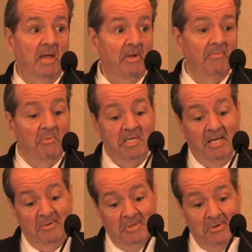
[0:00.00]
However, we
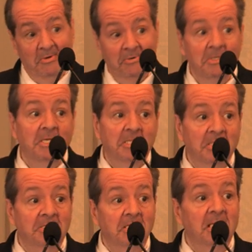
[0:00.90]
now know
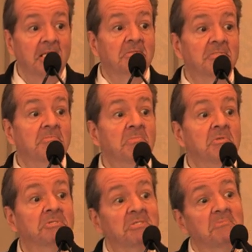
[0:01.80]
that the innate
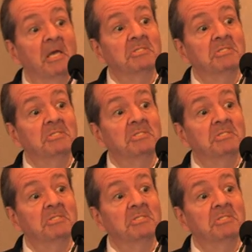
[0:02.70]
immune system